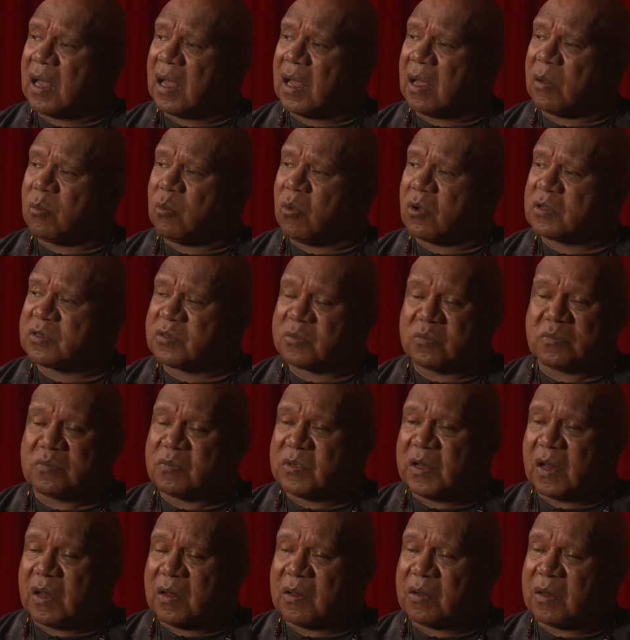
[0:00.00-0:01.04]
It wasn't
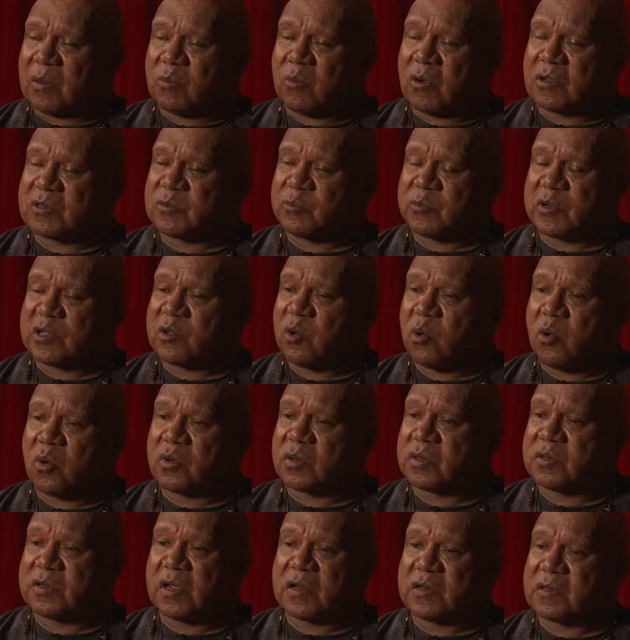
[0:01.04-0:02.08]

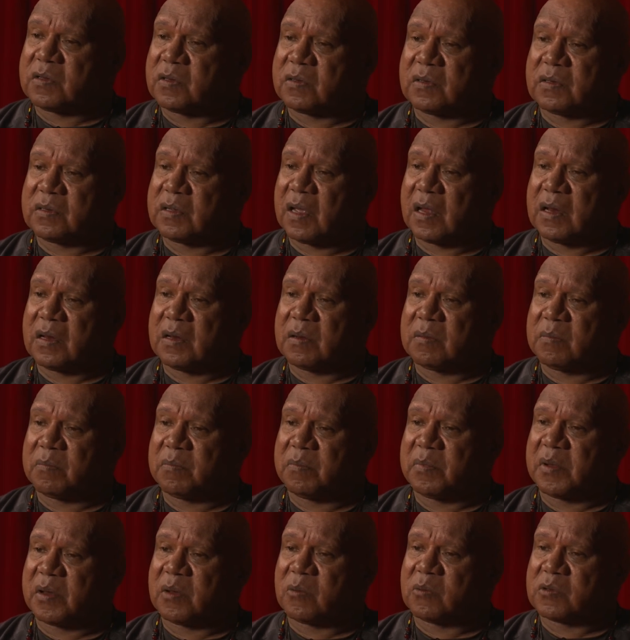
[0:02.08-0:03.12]
recorded yet,
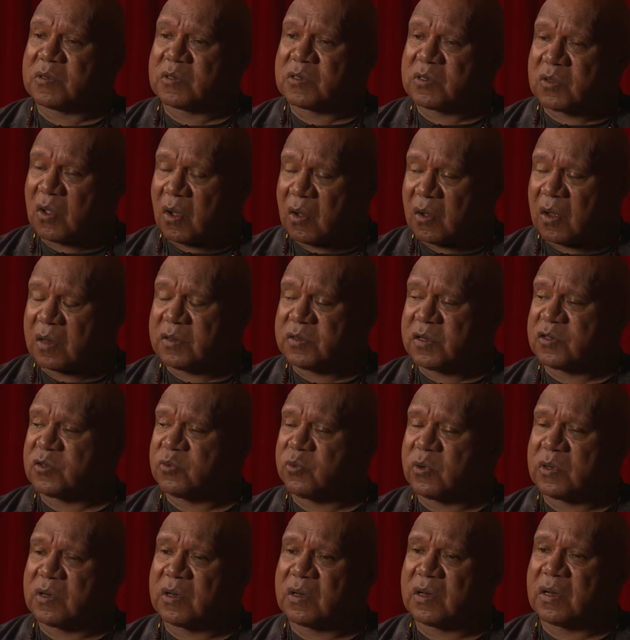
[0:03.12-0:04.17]
but it was a song I'd just
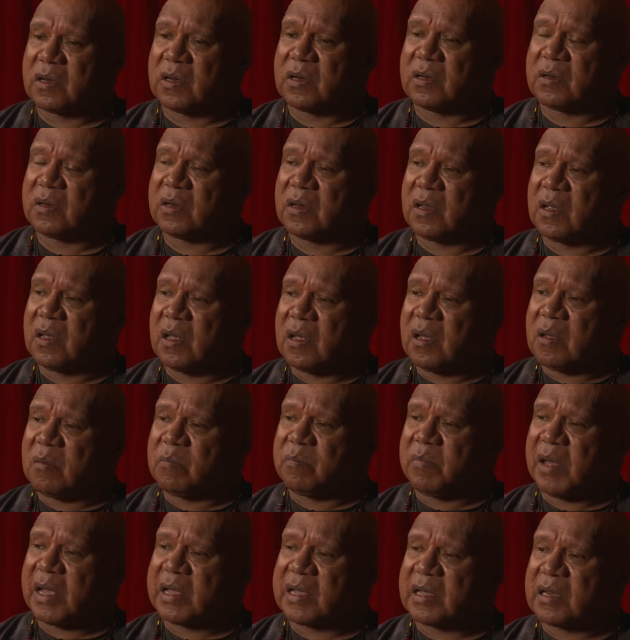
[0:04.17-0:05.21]
written
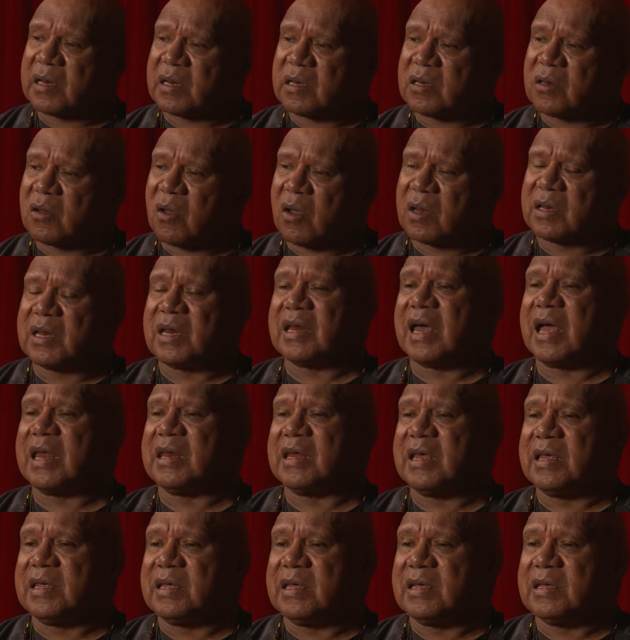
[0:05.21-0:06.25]
back in
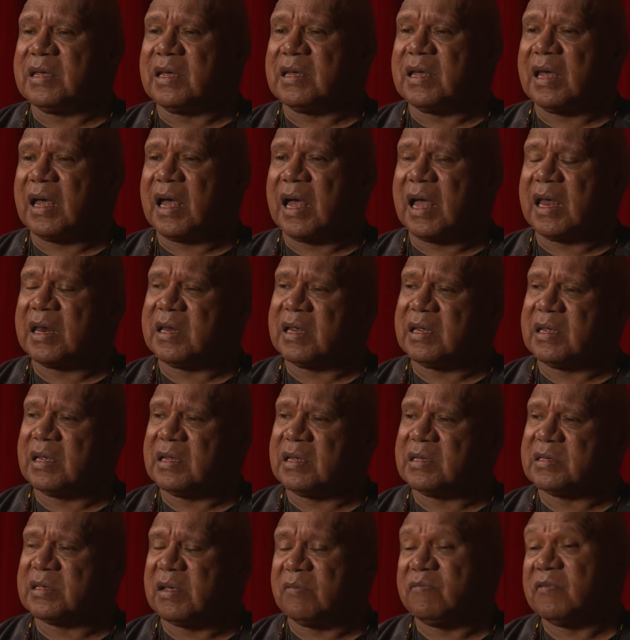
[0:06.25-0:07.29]
1980,
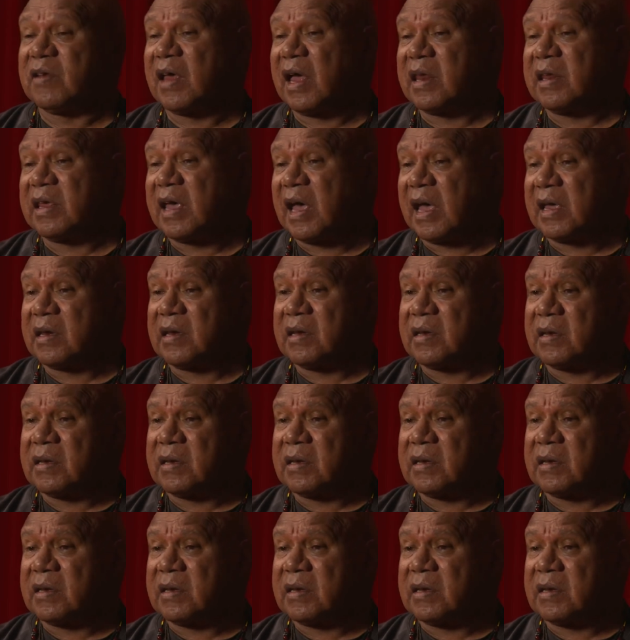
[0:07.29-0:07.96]
87, 88.